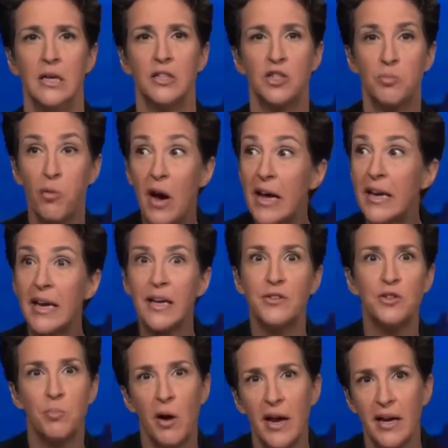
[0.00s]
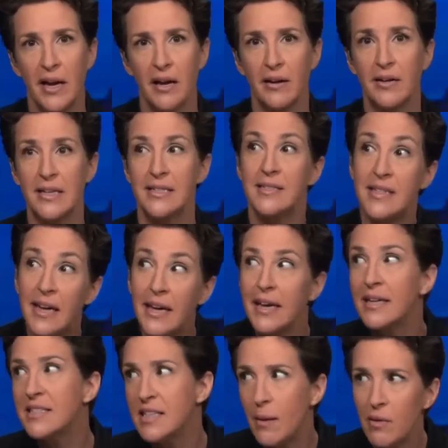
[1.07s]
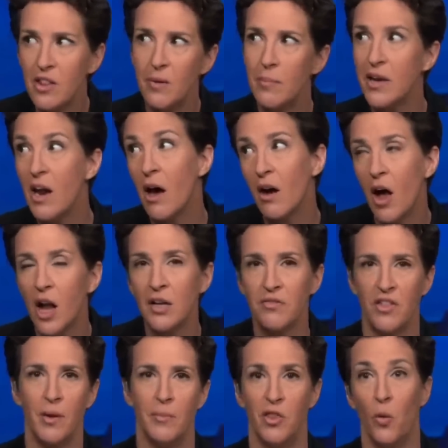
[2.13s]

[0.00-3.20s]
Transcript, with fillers: spreading and spreading, sickening some of them, but not all of them.